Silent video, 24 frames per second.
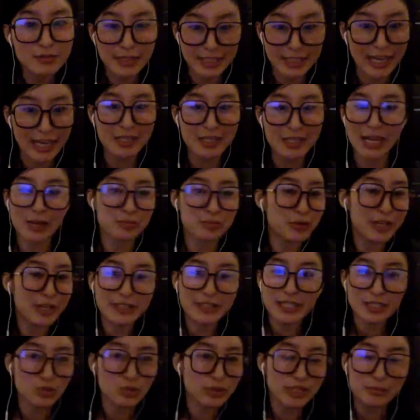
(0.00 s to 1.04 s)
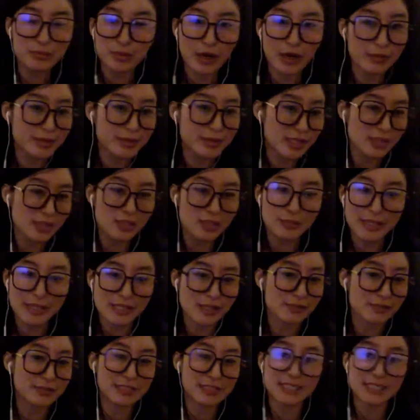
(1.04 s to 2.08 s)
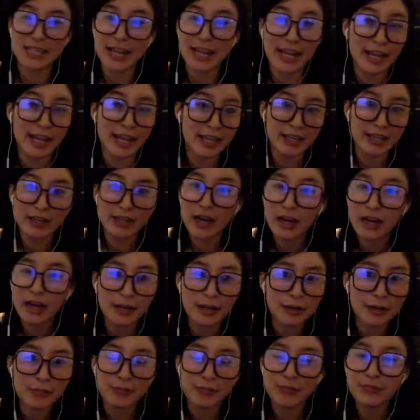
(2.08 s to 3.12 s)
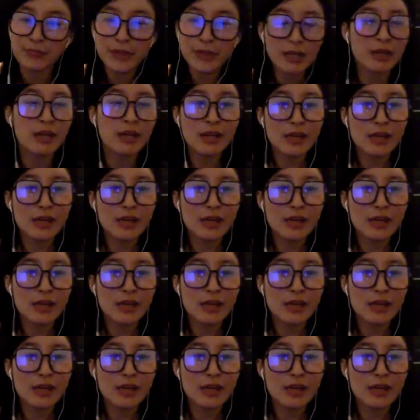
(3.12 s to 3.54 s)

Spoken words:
I break 20 promises to myself a day. I'm